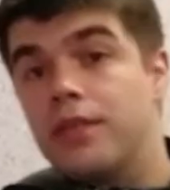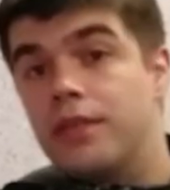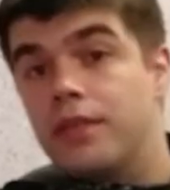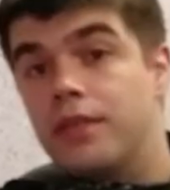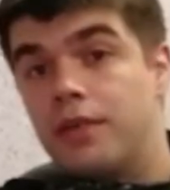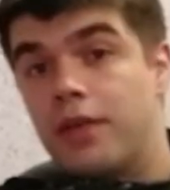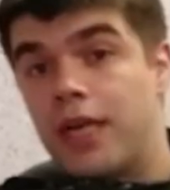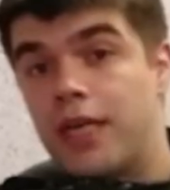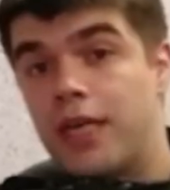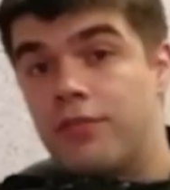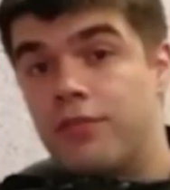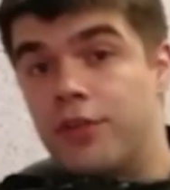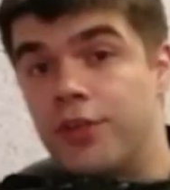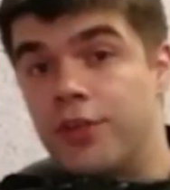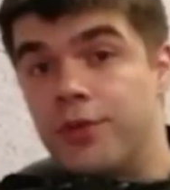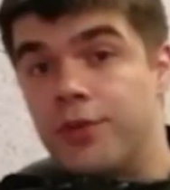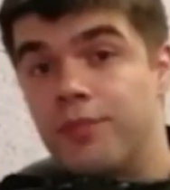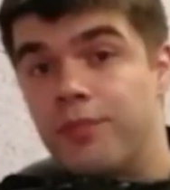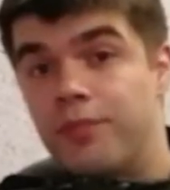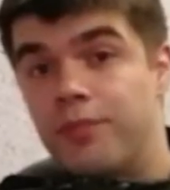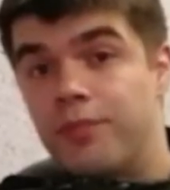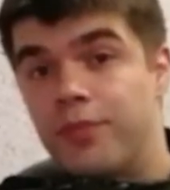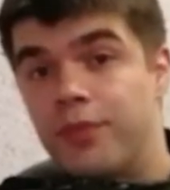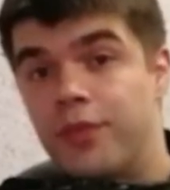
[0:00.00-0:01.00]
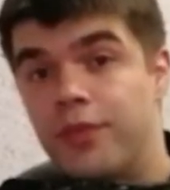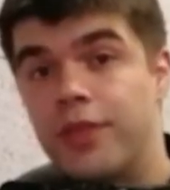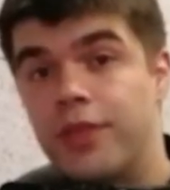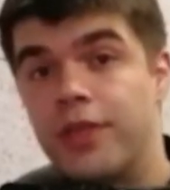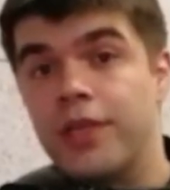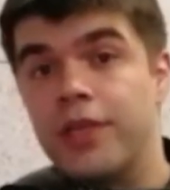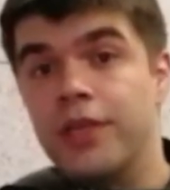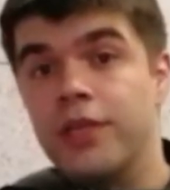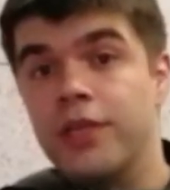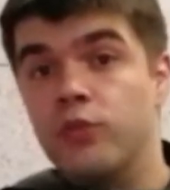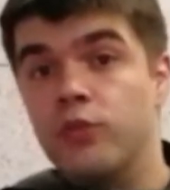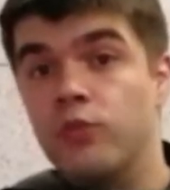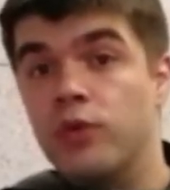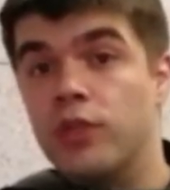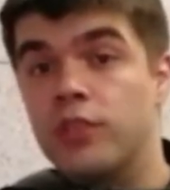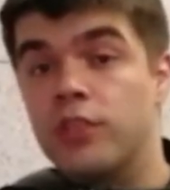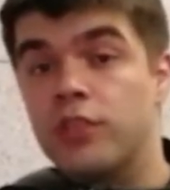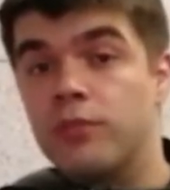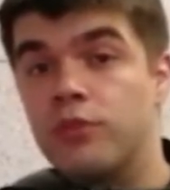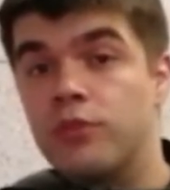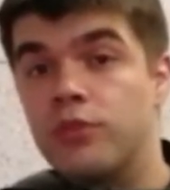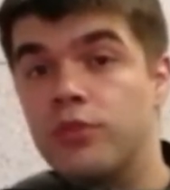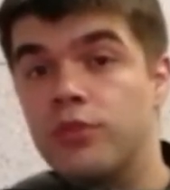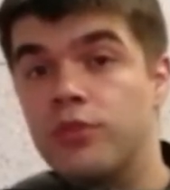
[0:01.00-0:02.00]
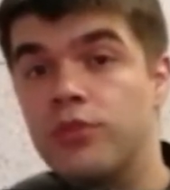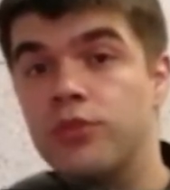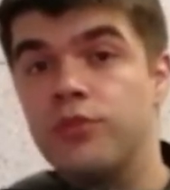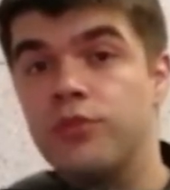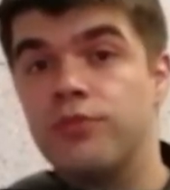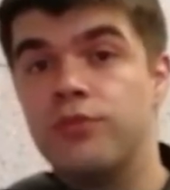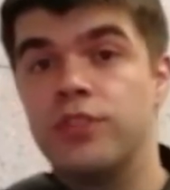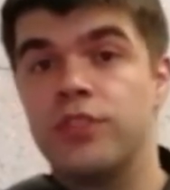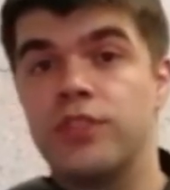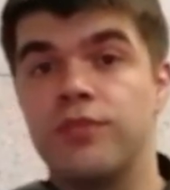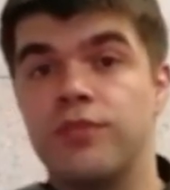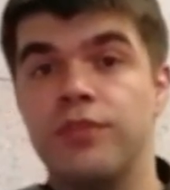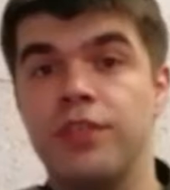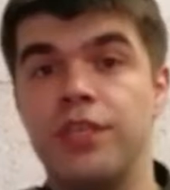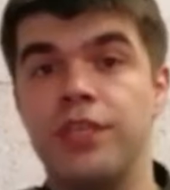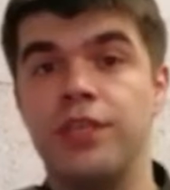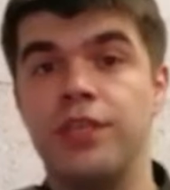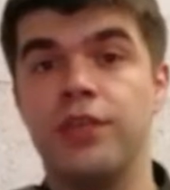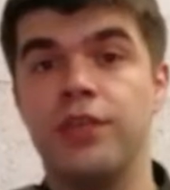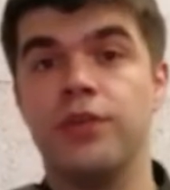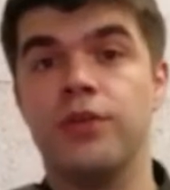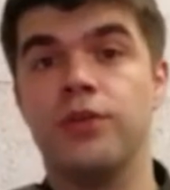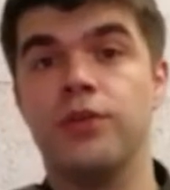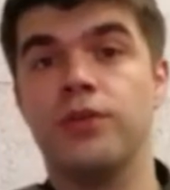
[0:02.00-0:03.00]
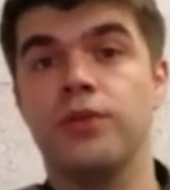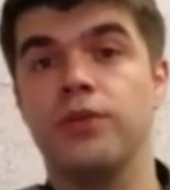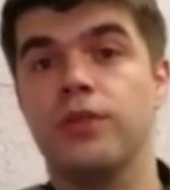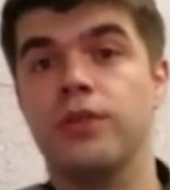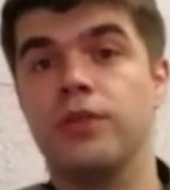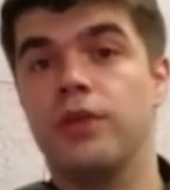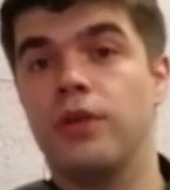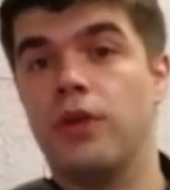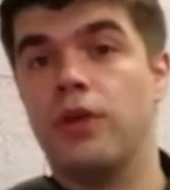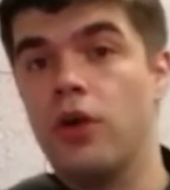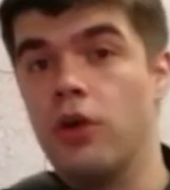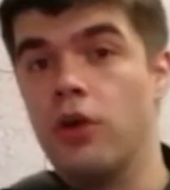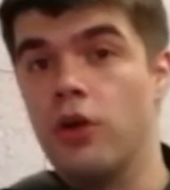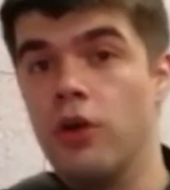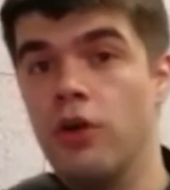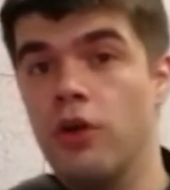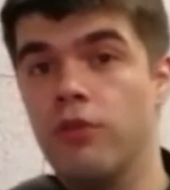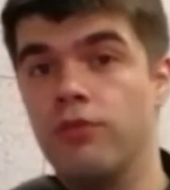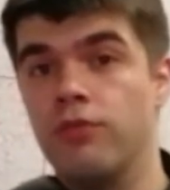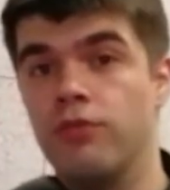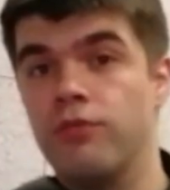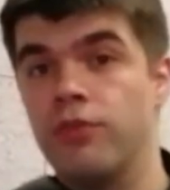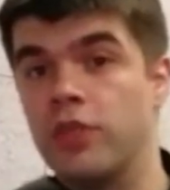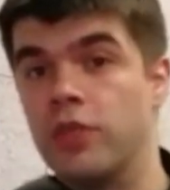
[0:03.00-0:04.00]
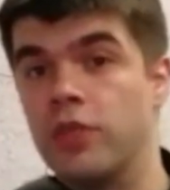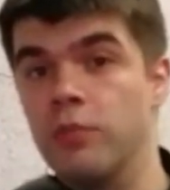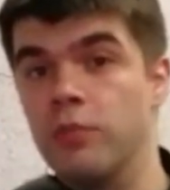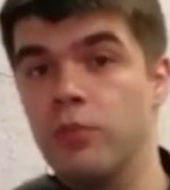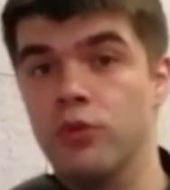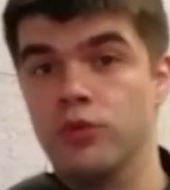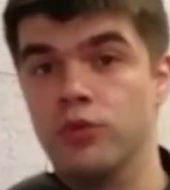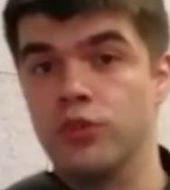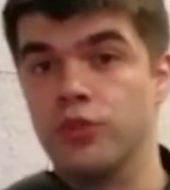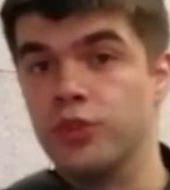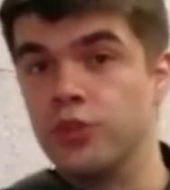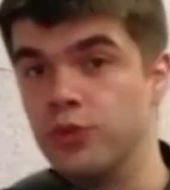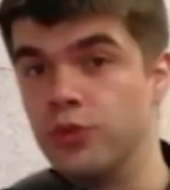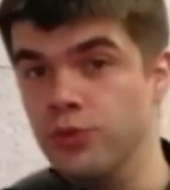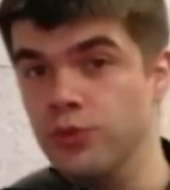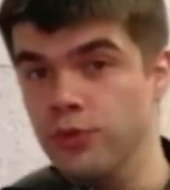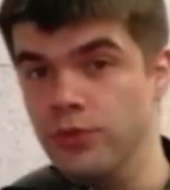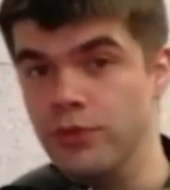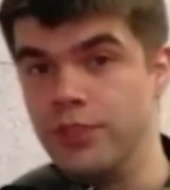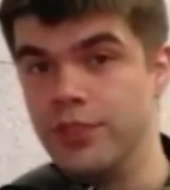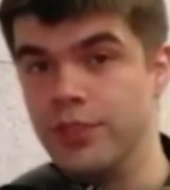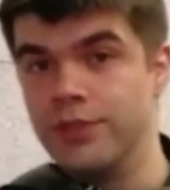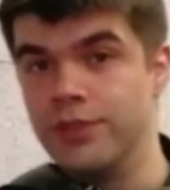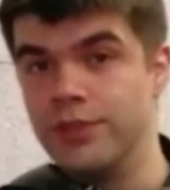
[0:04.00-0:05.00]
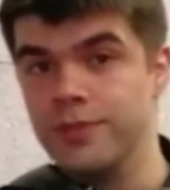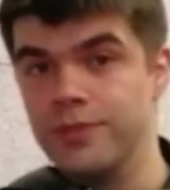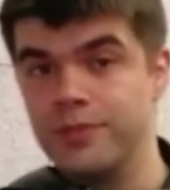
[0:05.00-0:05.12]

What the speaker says: Hi there, and welcome to this video of the Composer's Toolkit.